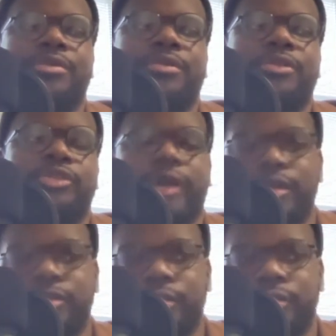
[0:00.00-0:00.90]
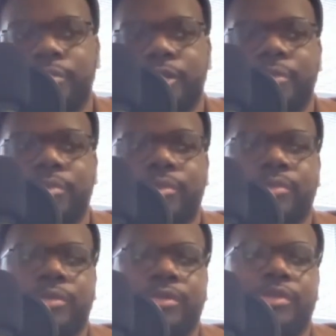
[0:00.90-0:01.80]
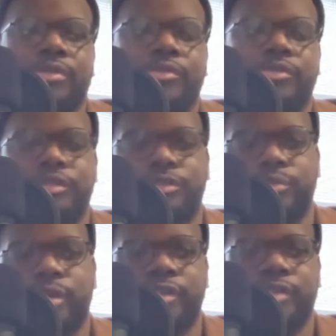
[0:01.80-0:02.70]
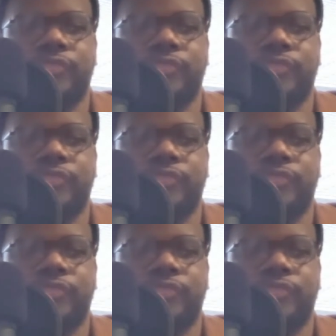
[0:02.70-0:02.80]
attract certain people or situations.